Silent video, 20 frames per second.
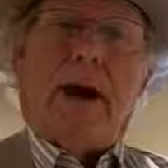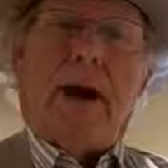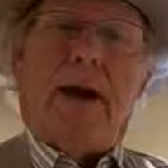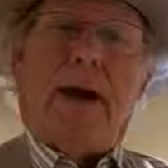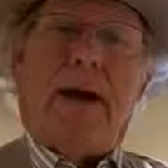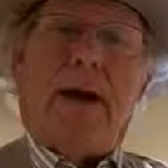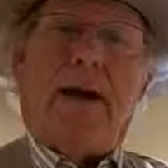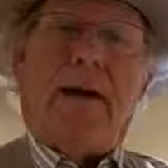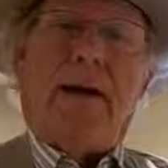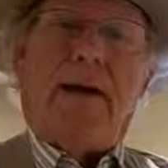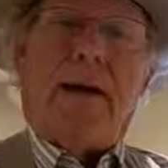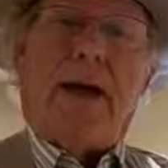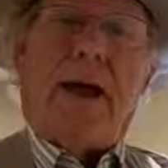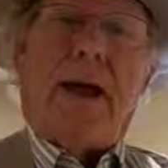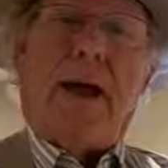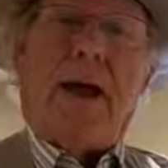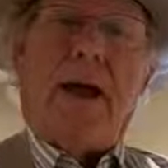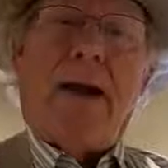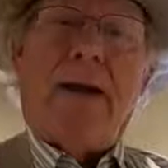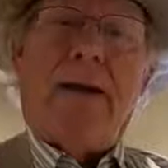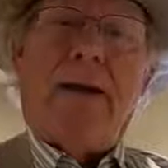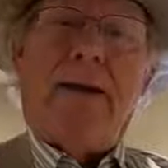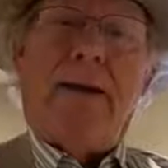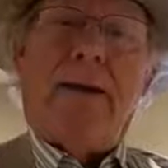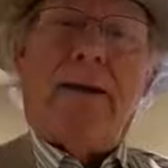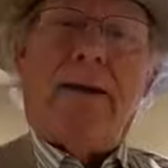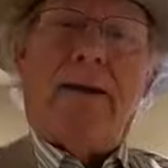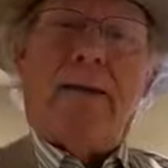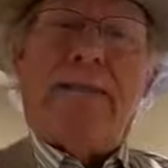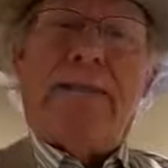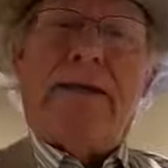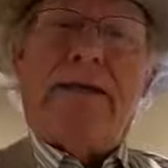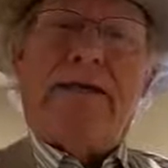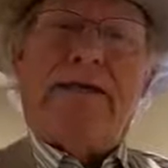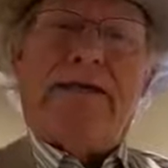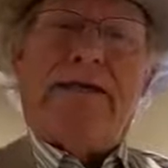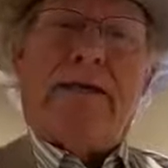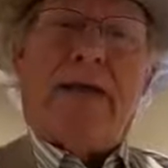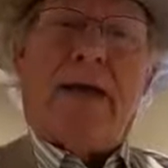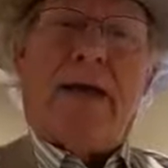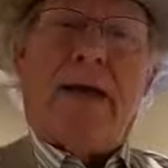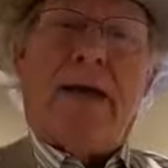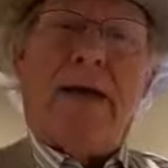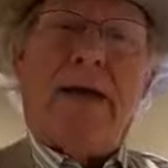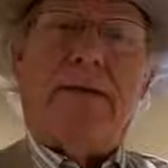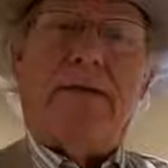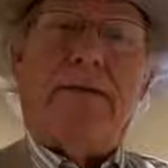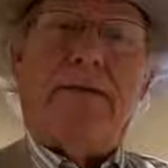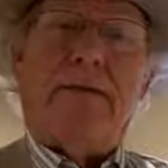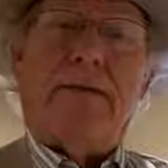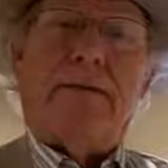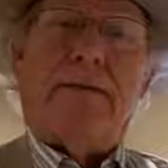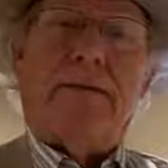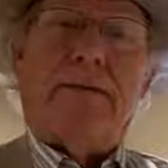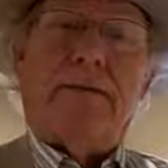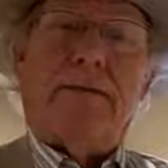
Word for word: I lie here beside you,